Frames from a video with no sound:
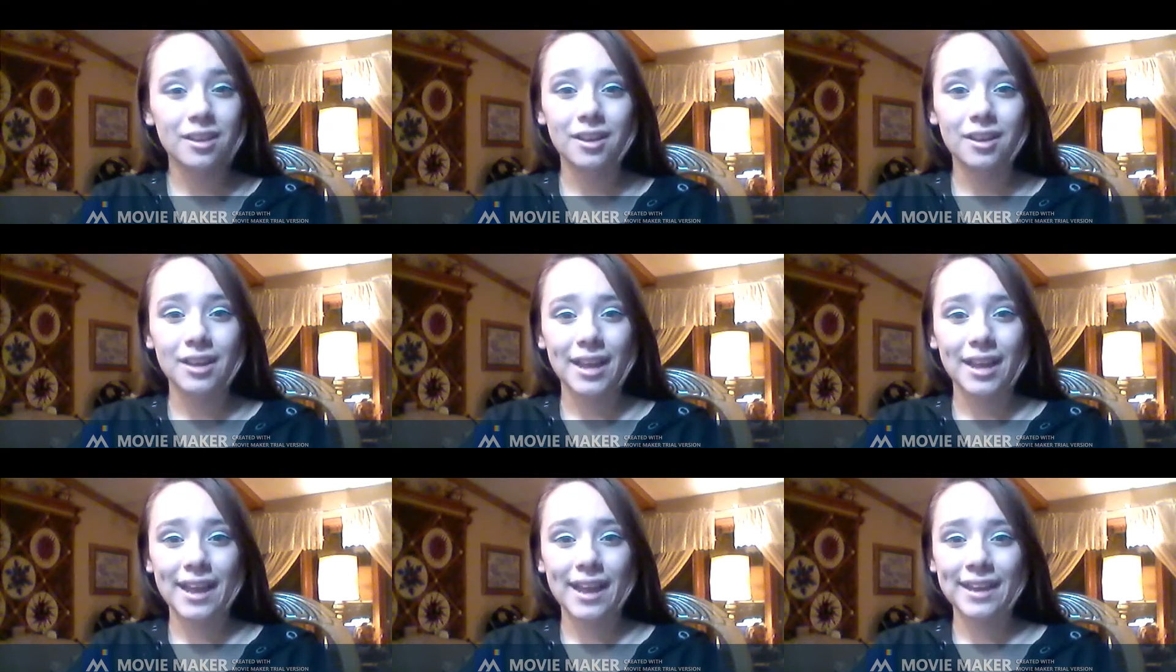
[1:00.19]

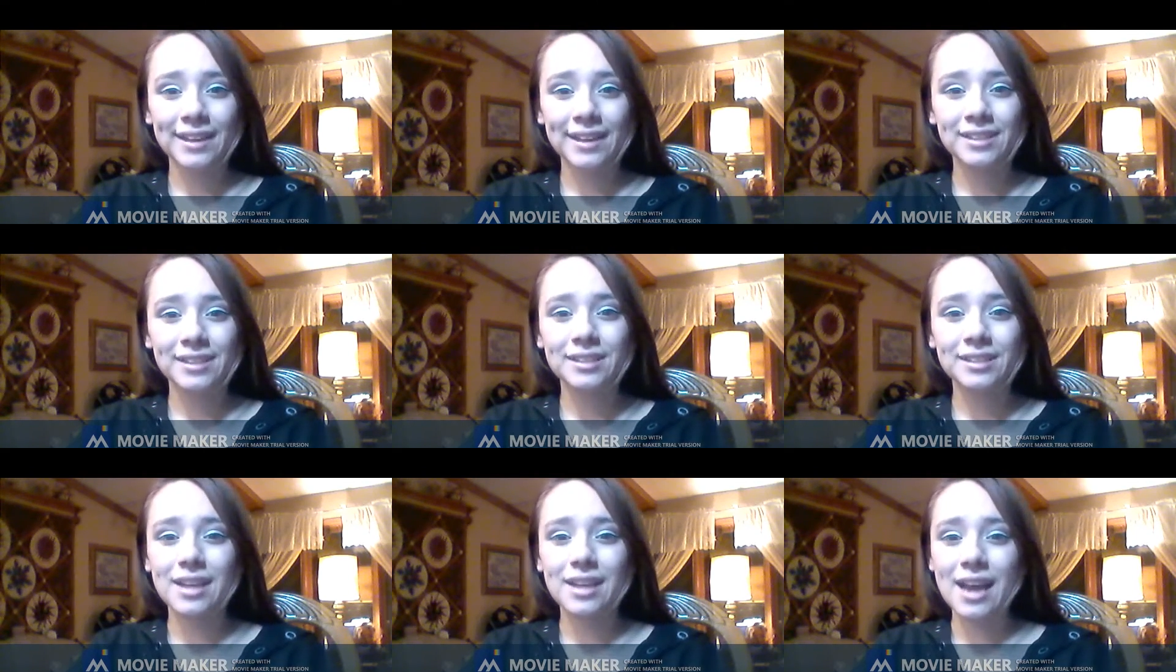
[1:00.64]
and
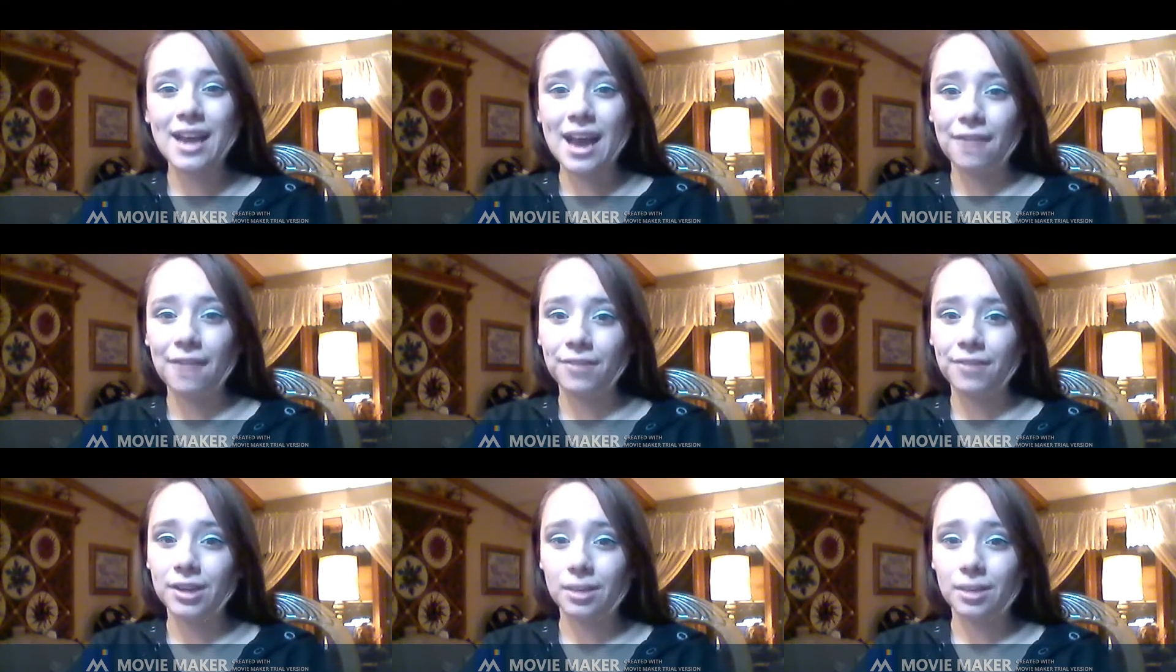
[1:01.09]
a half a
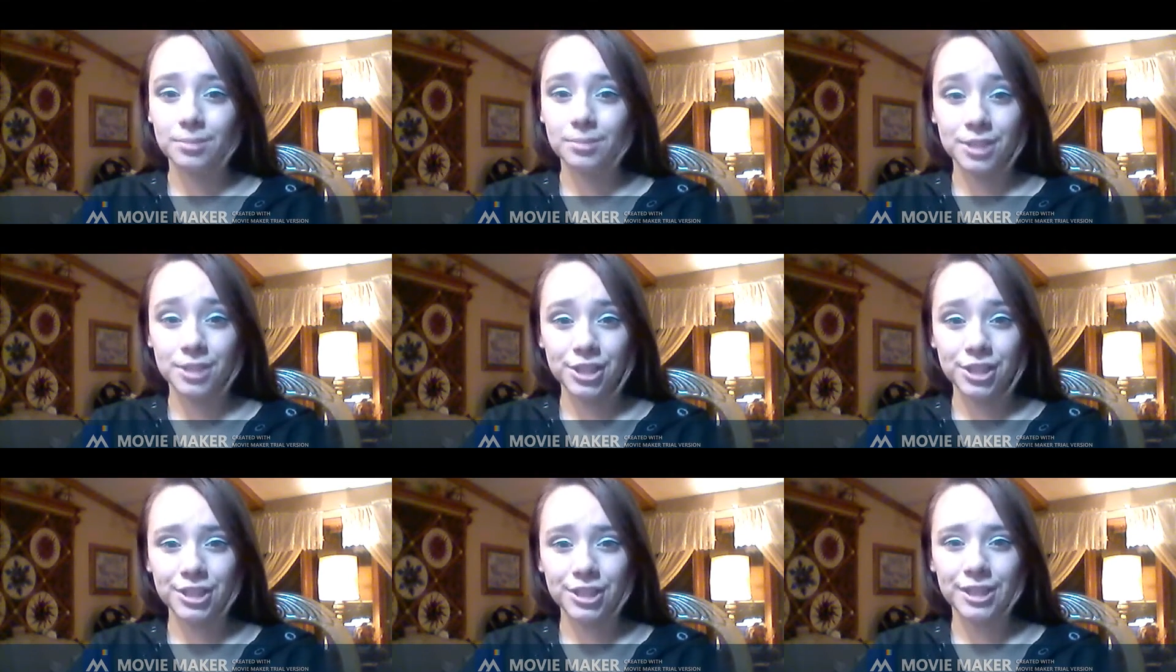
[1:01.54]
cup of
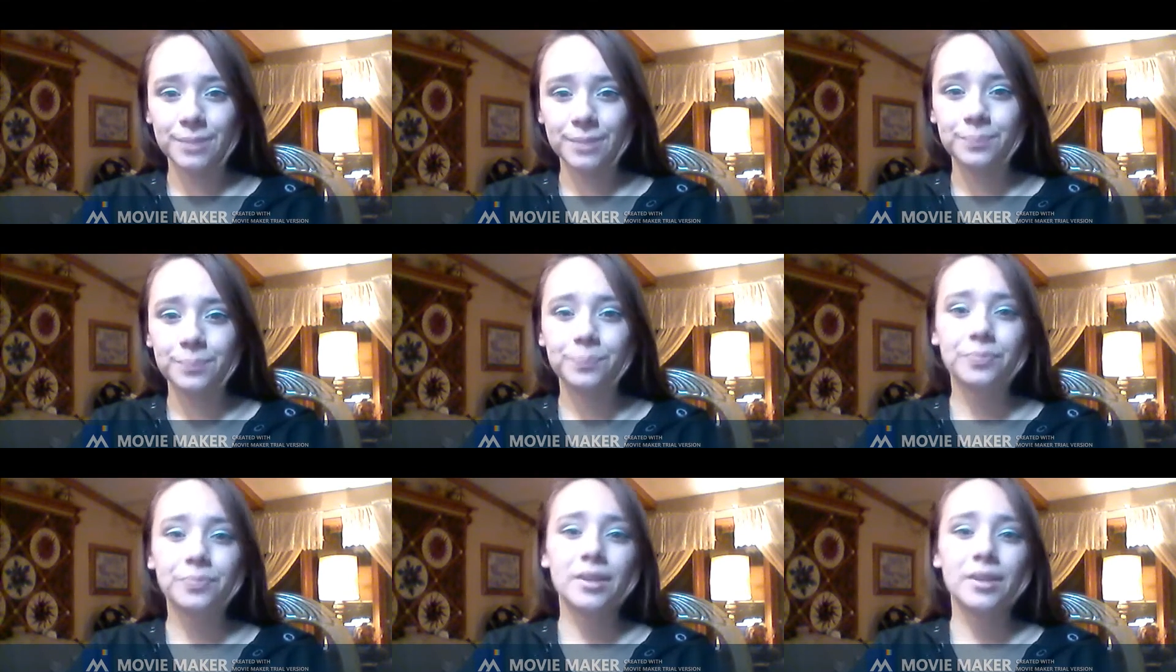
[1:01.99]
sugar.
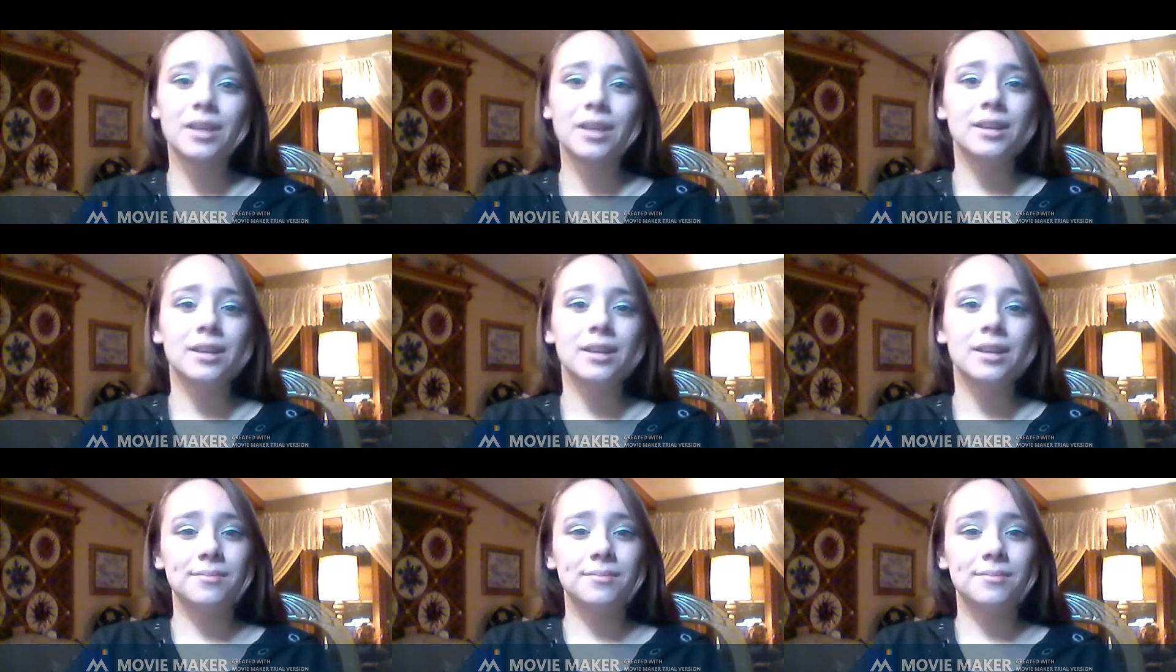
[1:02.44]

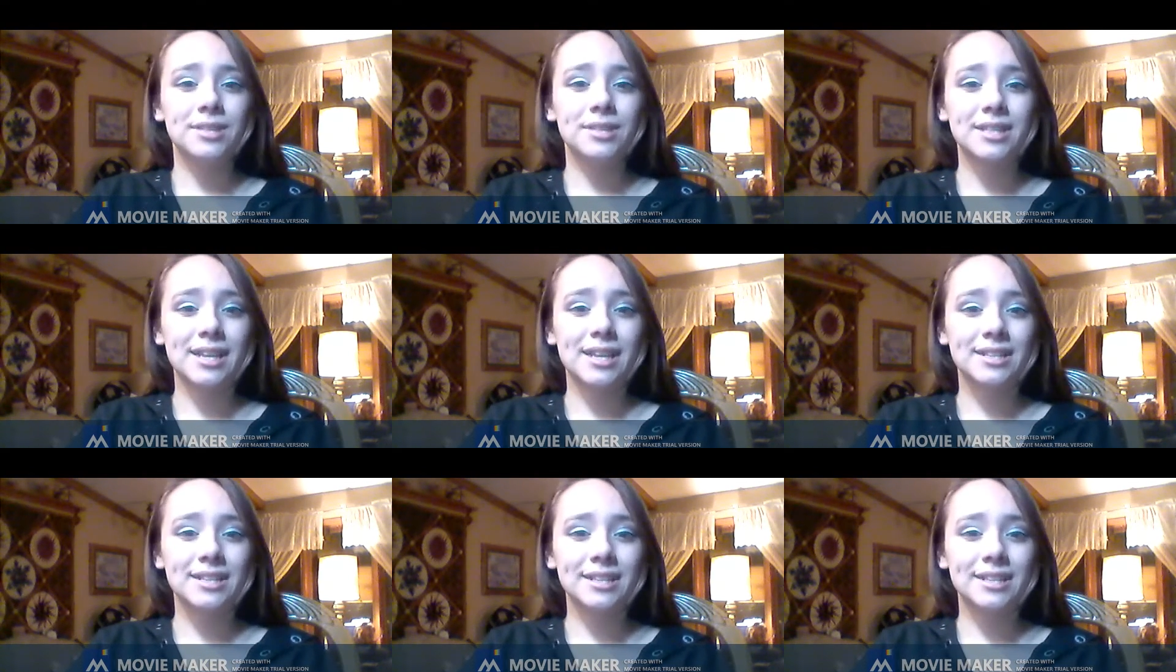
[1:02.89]
Mix that
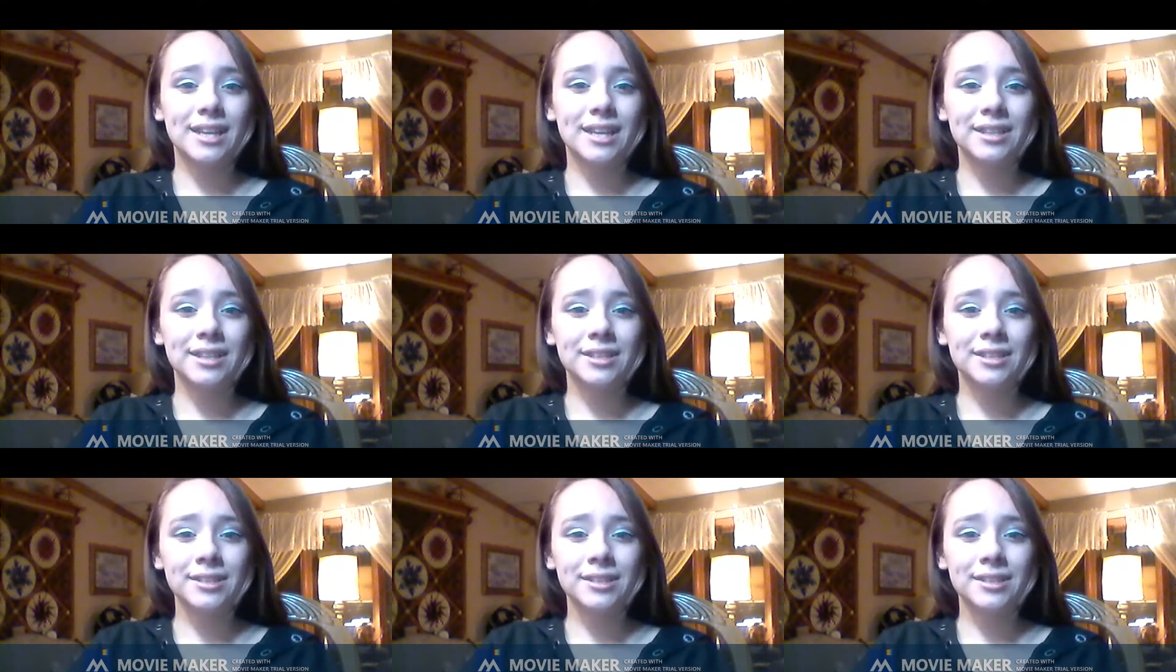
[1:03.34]
together,